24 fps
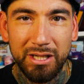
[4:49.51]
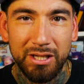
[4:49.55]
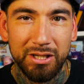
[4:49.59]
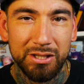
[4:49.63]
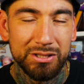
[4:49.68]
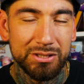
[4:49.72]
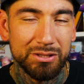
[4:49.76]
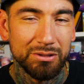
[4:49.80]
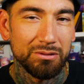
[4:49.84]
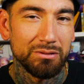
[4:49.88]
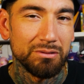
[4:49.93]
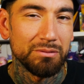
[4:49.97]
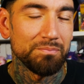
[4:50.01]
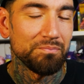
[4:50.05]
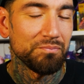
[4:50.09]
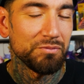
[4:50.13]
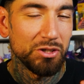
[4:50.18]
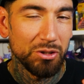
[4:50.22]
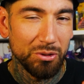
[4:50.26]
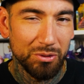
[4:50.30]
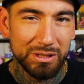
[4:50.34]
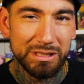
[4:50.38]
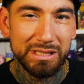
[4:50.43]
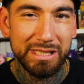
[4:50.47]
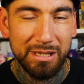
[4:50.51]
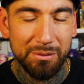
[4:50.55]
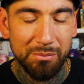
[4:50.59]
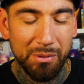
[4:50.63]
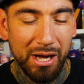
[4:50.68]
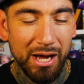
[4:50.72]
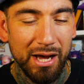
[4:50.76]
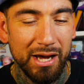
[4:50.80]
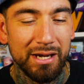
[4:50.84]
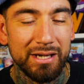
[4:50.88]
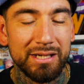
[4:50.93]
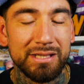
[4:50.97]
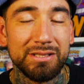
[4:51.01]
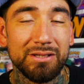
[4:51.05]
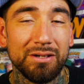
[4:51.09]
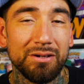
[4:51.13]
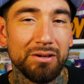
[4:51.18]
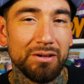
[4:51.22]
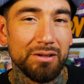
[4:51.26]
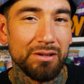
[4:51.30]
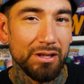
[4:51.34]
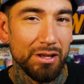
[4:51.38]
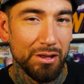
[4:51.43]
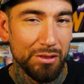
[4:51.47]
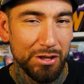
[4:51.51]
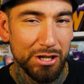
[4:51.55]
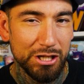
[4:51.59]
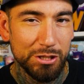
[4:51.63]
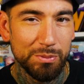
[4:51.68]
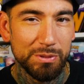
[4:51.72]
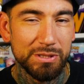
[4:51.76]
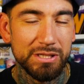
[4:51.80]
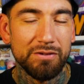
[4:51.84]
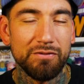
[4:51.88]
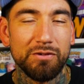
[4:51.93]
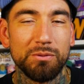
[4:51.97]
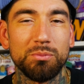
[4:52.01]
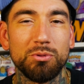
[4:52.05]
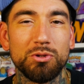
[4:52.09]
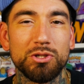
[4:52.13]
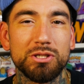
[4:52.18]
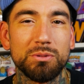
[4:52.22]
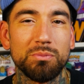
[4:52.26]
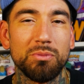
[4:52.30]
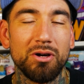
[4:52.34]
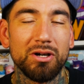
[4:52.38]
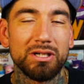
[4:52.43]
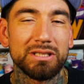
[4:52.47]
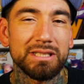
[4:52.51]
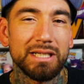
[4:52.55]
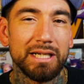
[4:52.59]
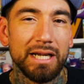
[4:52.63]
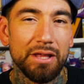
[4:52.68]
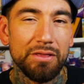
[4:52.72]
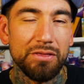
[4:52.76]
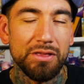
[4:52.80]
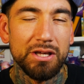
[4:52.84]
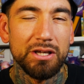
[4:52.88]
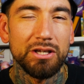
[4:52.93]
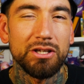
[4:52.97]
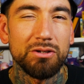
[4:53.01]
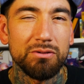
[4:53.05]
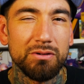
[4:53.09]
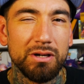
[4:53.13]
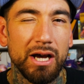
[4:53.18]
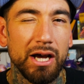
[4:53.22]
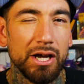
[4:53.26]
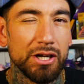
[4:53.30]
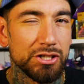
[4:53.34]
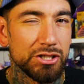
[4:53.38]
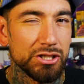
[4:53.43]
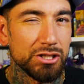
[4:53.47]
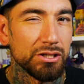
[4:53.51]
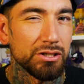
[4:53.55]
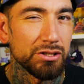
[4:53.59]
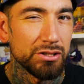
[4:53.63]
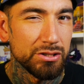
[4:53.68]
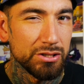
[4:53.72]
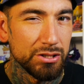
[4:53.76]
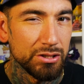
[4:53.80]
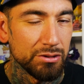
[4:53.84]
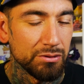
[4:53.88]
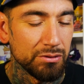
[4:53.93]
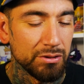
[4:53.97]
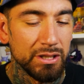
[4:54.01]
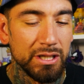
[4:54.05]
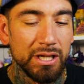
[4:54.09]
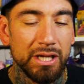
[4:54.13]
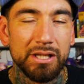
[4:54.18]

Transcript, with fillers: so going to keep my eyes on this specific booster box, and I think you guys should too.